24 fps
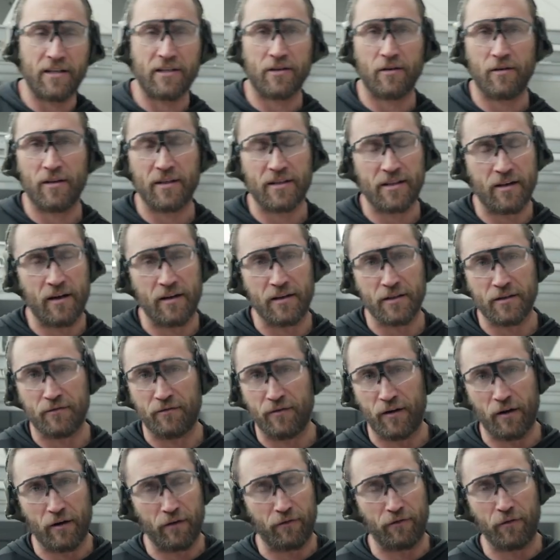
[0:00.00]
so this gun is
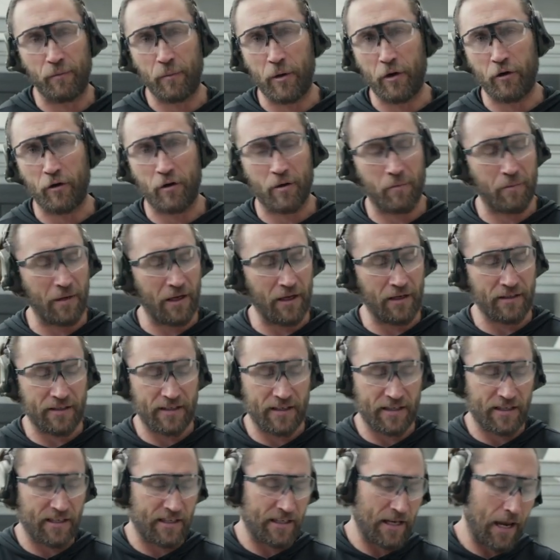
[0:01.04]
very familiar to me. It's
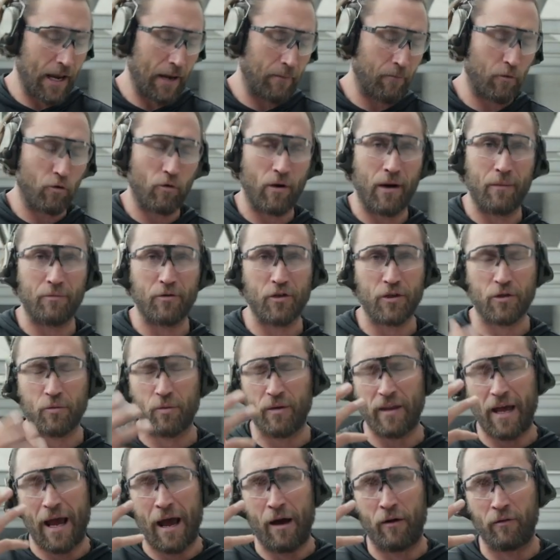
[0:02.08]
the same grip, just
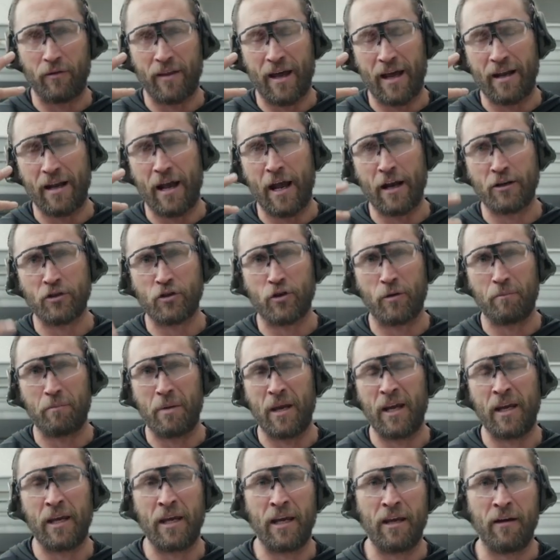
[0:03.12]
without that extra
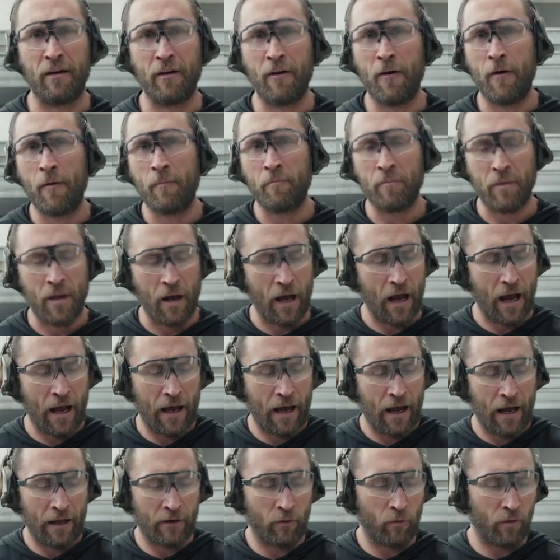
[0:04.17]
pinky.
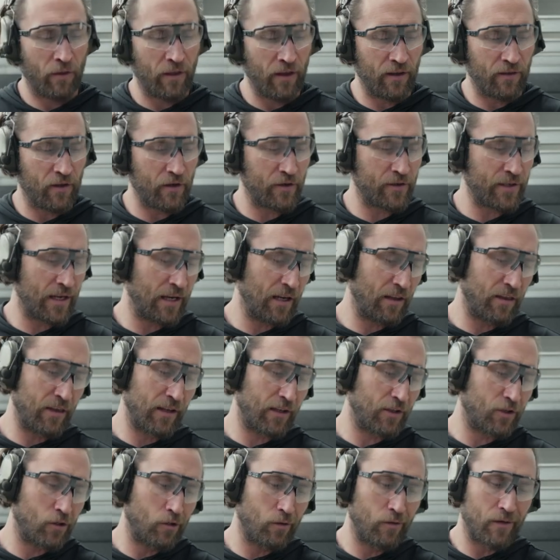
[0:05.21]
I don't think there's
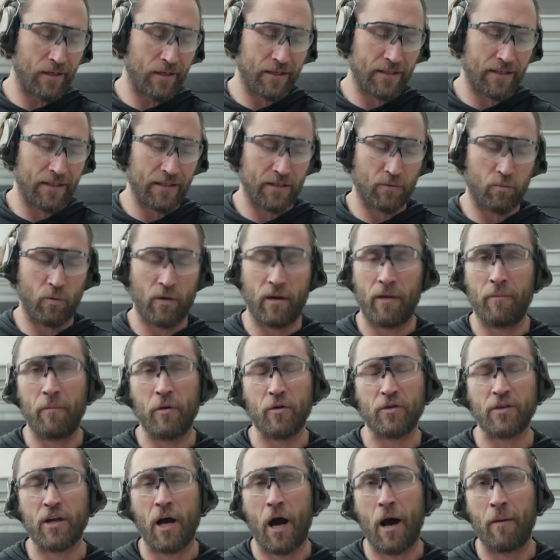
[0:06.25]
anything to this. It's one of the
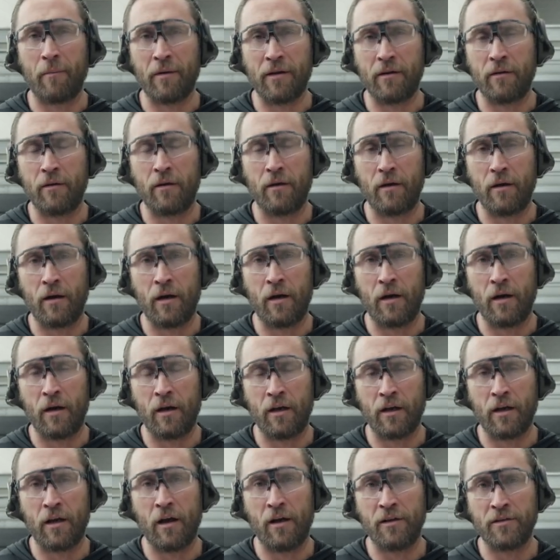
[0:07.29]
most common
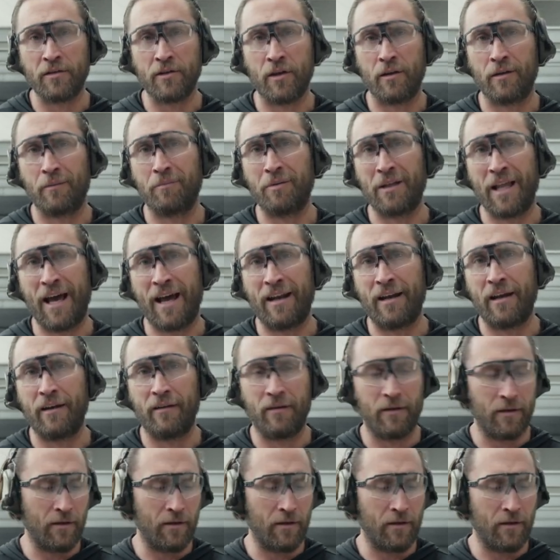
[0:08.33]
guns on the planet,